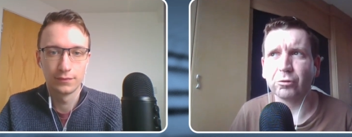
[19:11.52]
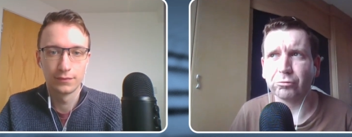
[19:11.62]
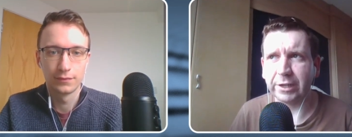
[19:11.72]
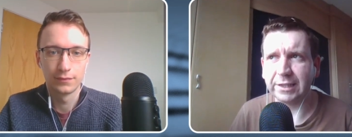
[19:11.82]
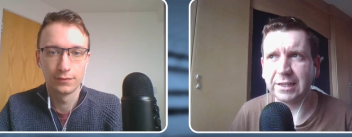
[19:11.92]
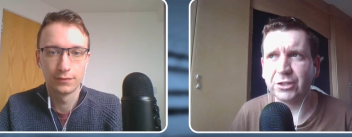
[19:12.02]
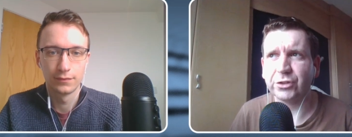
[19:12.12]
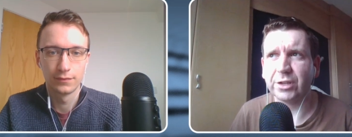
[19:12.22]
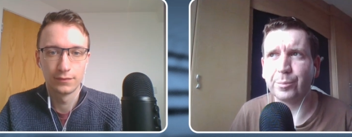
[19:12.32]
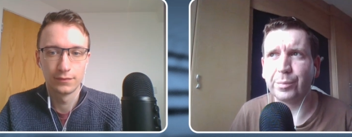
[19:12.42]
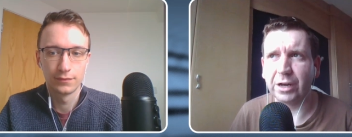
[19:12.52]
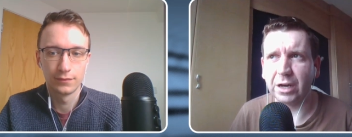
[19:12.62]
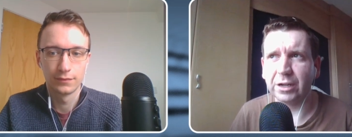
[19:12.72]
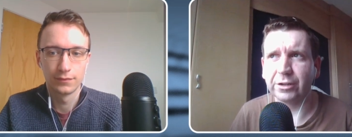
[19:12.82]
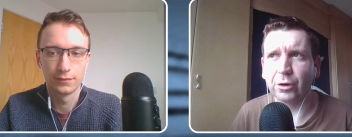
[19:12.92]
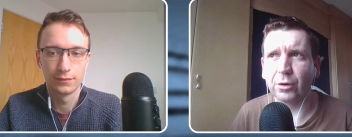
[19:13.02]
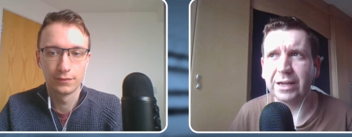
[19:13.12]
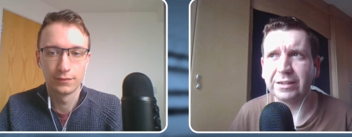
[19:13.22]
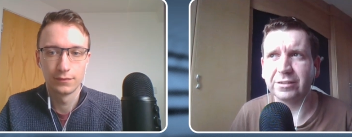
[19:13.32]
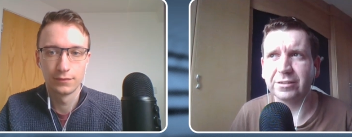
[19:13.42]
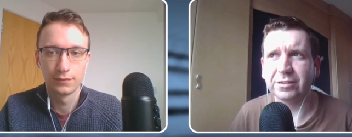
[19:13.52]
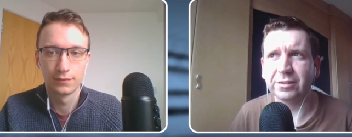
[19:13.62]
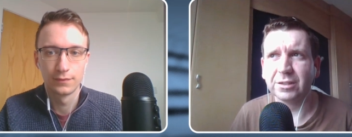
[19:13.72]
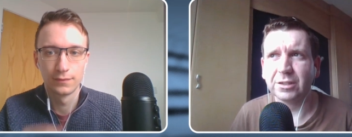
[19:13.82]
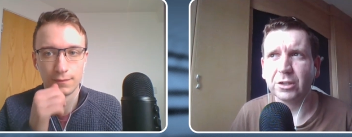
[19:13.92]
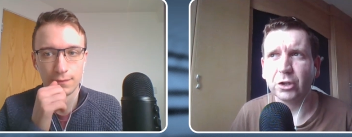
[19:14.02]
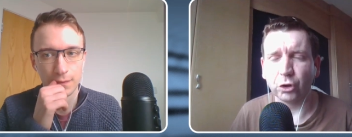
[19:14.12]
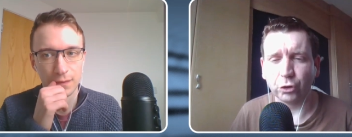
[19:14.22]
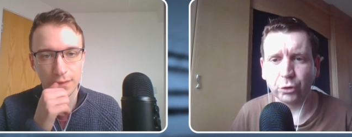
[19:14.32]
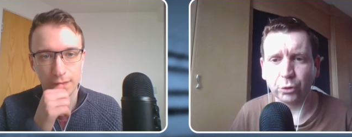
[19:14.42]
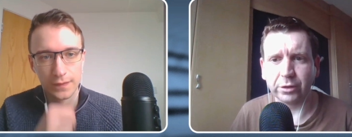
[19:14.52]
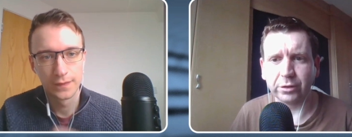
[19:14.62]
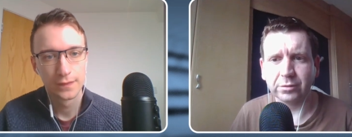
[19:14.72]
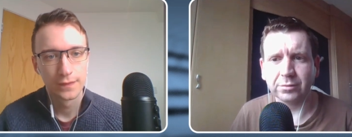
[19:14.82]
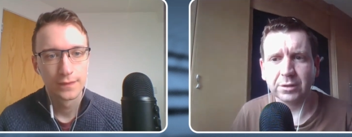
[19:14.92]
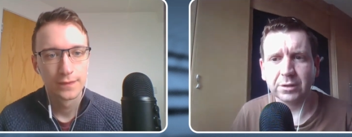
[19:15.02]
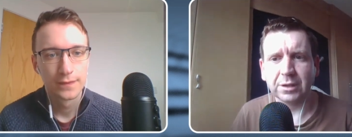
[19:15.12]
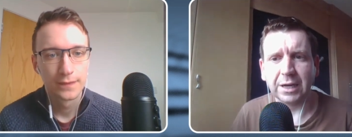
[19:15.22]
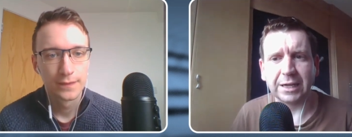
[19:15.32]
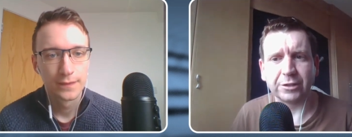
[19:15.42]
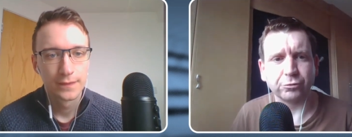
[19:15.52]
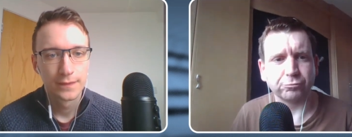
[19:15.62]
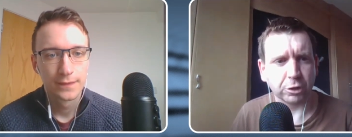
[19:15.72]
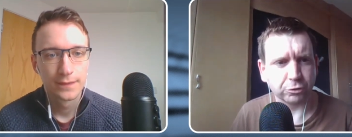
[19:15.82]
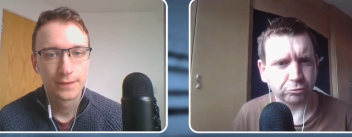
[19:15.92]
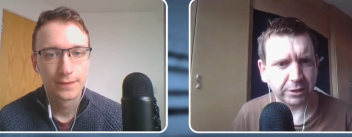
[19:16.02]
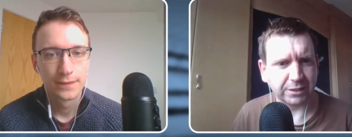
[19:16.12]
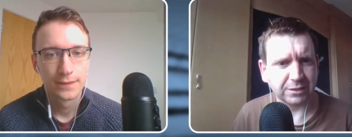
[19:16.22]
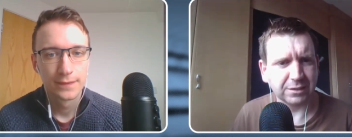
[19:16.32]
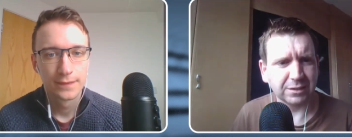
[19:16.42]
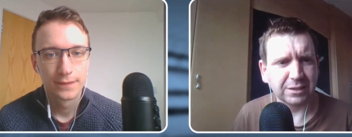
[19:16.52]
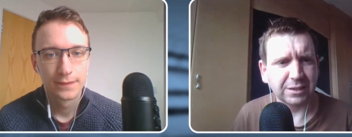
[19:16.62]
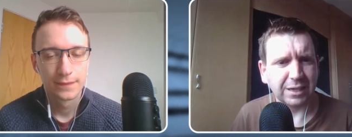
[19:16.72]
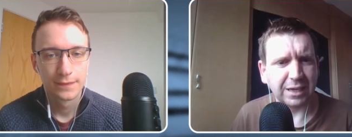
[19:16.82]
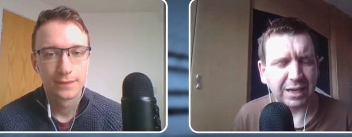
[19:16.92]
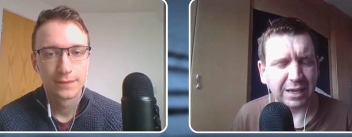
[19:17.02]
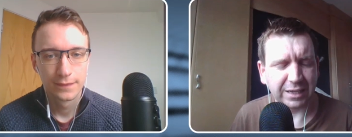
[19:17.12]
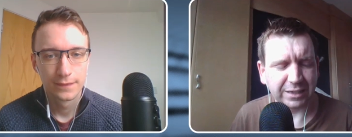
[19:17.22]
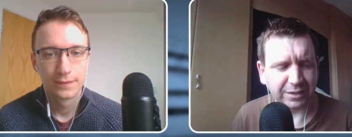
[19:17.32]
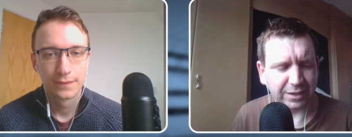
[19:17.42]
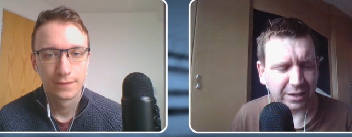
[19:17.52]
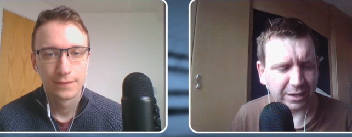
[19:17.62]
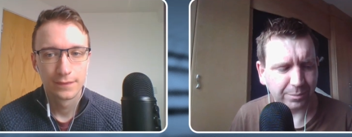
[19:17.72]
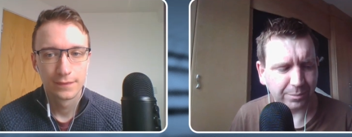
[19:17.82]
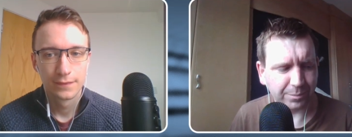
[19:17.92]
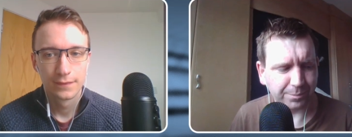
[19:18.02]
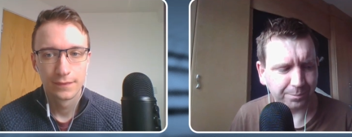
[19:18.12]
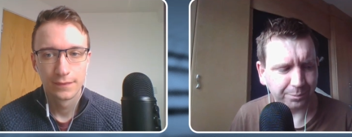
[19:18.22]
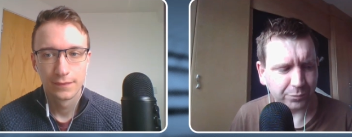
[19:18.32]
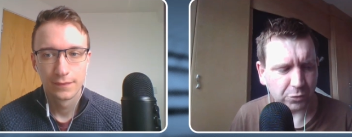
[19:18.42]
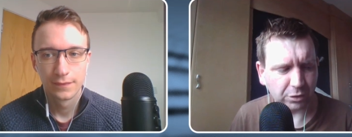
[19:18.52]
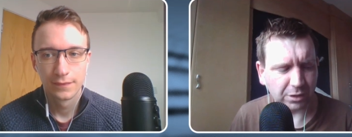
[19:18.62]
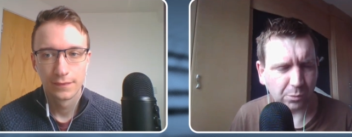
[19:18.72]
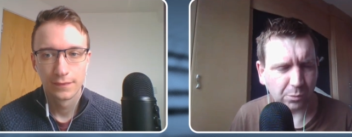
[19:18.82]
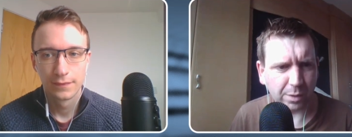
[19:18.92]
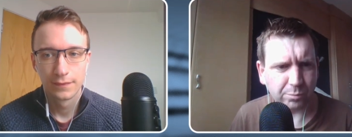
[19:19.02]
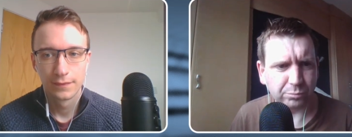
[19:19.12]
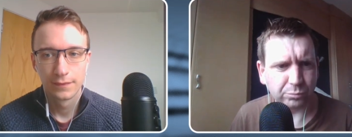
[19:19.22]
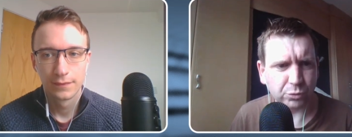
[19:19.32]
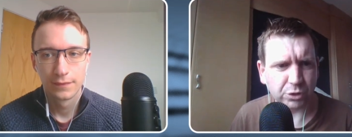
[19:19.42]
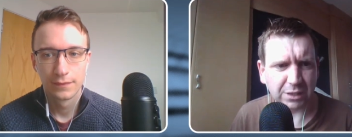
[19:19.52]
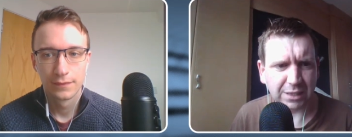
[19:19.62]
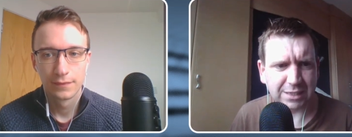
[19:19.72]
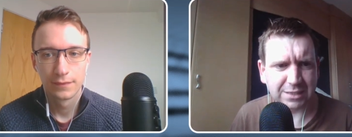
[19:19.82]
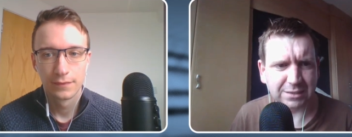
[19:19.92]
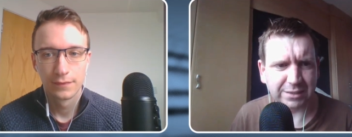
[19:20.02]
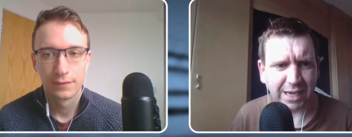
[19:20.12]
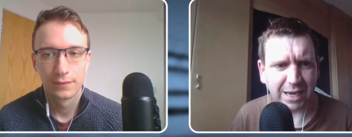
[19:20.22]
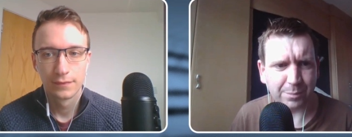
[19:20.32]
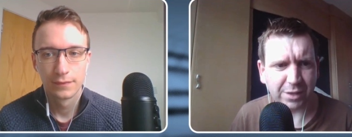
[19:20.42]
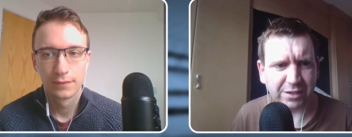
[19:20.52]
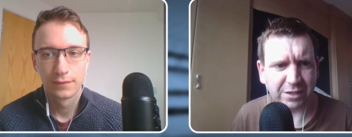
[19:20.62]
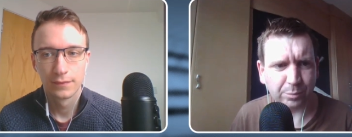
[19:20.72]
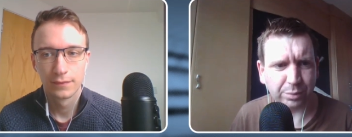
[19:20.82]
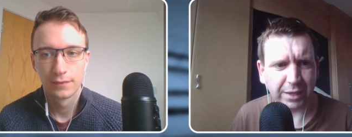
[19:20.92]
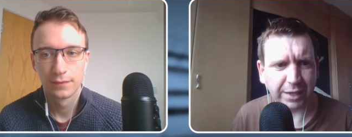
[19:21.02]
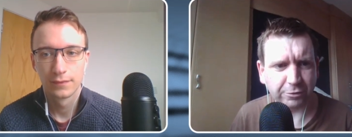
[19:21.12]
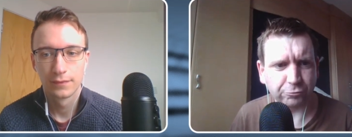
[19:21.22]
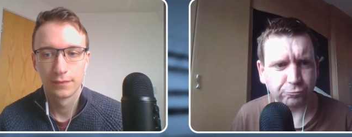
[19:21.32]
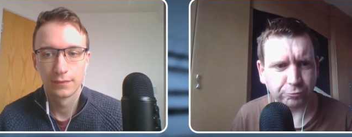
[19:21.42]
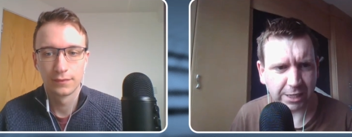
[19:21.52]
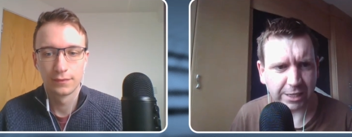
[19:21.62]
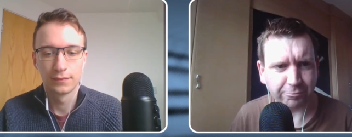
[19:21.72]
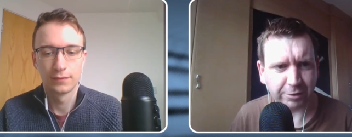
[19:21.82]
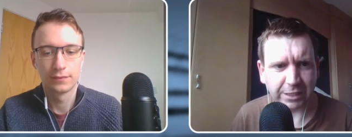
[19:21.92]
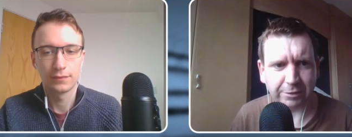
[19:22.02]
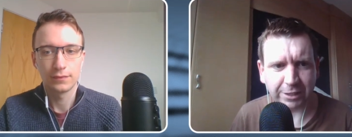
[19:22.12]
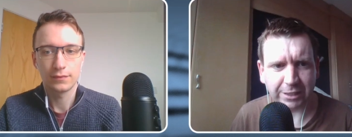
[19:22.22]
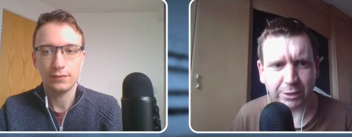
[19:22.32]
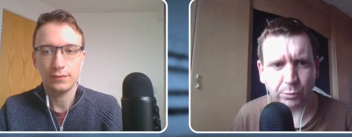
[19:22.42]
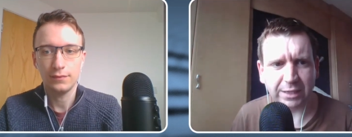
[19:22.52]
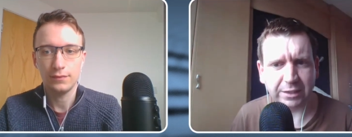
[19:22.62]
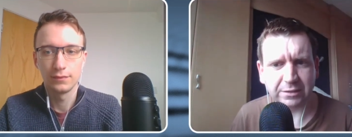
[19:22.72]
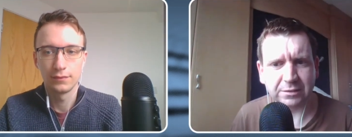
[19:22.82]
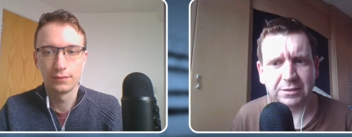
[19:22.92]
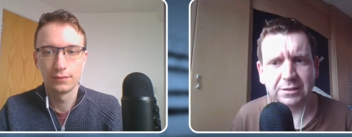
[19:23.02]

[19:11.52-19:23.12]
Speaker 1: Grealish and Bernardo and Gundogan and Rodri, and um, you think when was the last game they didn't play really, really, really well in?